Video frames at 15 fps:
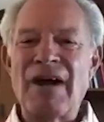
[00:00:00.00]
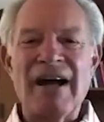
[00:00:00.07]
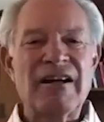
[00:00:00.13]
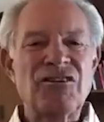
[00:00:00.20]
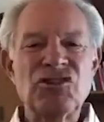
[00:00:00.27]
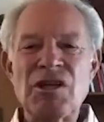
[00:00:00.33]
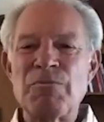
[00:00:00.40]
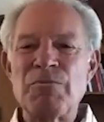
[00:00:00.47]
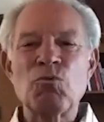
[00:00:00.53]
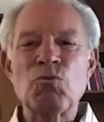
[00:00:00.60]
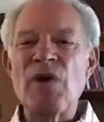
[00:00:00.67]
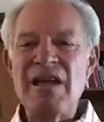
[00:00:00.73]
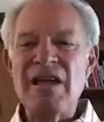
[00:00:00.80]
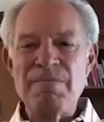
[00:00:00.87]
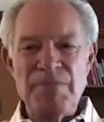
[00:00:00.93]
that rocket
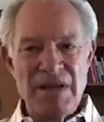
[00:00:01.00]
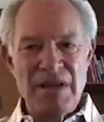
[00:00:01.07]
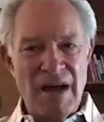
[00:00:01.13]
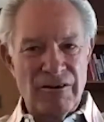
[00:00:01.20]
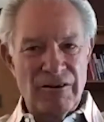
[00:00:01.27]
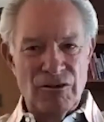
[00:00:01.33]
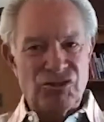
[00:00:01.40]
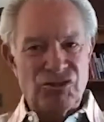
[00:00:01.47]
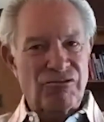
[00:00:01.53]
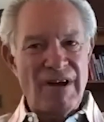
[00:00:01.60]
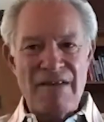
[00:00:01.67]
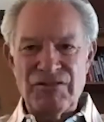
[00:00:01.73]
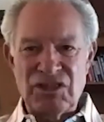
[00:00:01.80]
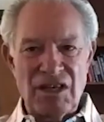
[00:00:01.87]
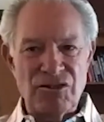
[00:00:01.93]
ship is way beyond
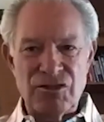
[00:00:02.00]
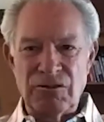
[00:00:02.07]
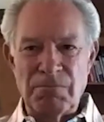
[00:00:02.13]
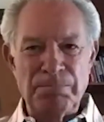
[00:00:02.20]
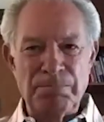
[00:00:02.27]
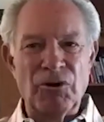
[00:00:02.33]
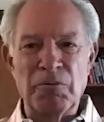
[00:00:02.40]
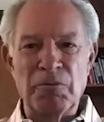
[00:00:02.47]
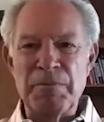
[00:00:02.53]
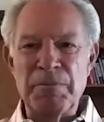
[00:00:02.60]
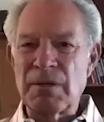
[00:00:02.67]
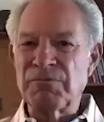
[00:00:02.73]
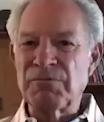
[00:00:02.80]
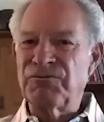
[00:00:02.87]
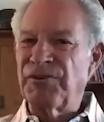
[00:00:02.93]
Earth's gravitational
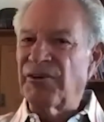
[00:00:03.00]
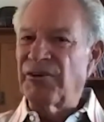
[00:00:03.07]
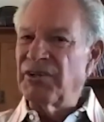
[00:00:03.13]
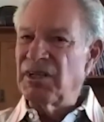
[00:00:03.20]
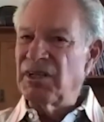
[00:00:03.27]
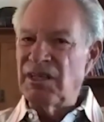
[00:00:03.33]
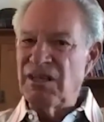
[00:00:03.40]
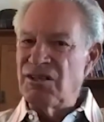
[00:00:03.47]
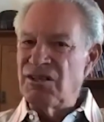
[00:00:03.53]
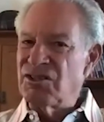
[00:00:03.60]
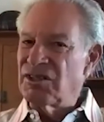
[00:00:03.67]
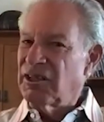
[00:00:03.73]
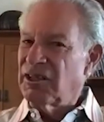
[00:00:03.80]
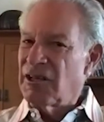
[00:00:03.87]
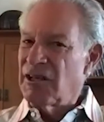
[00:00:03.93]
pull. It becomes very easy
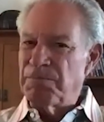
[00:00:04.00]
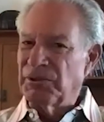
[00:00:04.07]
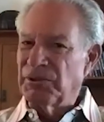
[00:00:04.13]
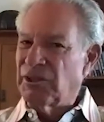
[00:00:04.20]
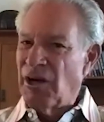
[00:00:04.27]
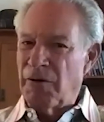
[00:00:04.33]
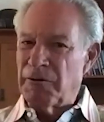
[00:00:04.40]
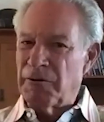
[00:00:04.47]
to keep it going.